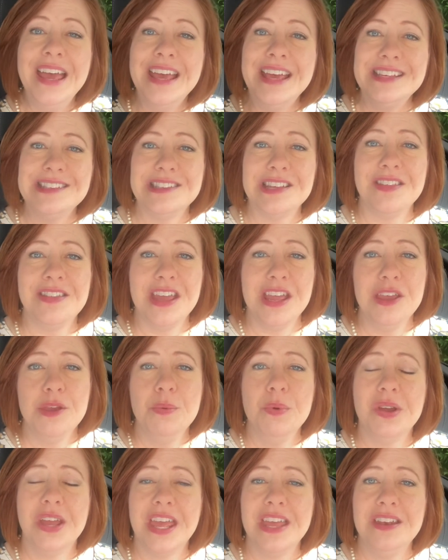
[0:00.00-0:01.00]
so that you
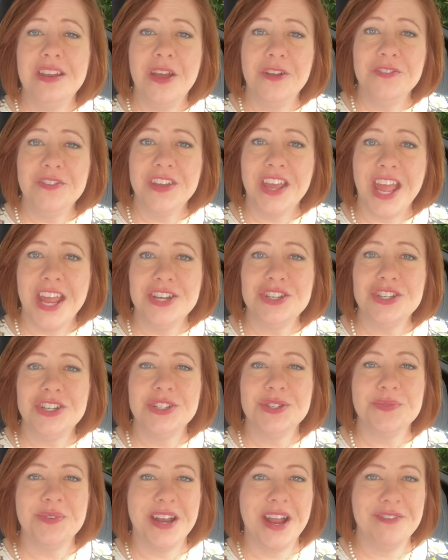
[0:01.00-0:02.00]
will get
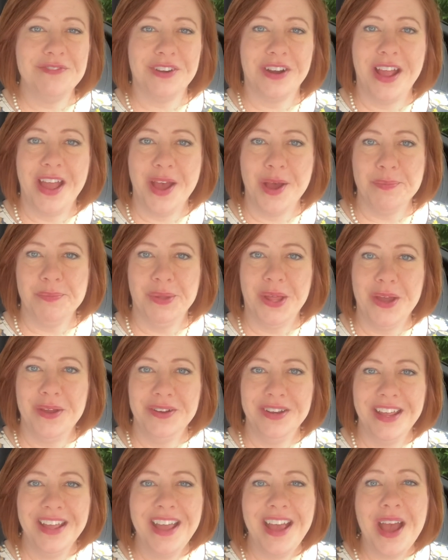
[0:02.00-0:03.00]
notifications whenever I upload.
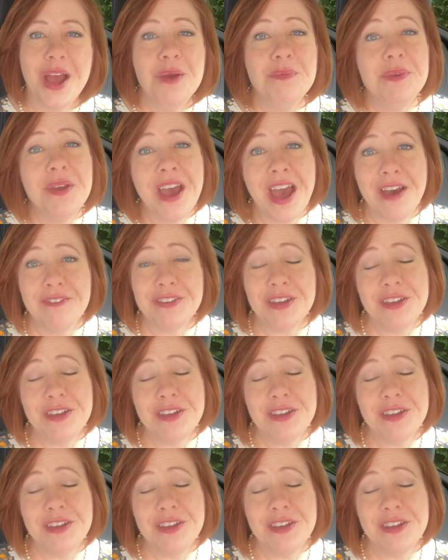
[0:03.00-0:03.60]
I hope you have a